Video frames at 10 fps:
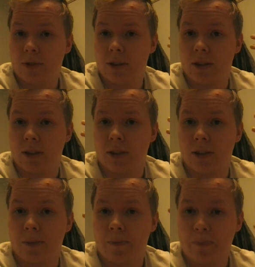
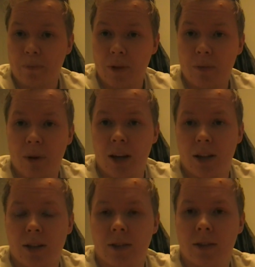um,
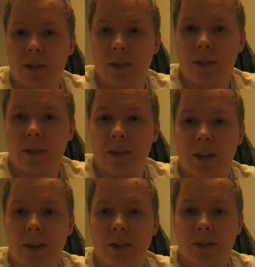made
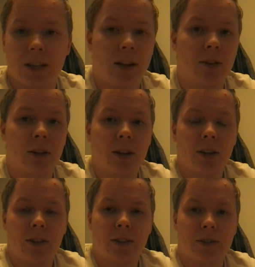the channel
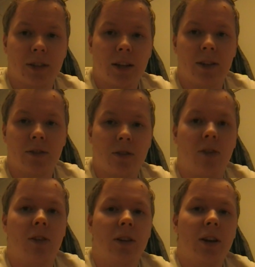the site
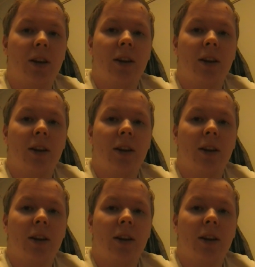called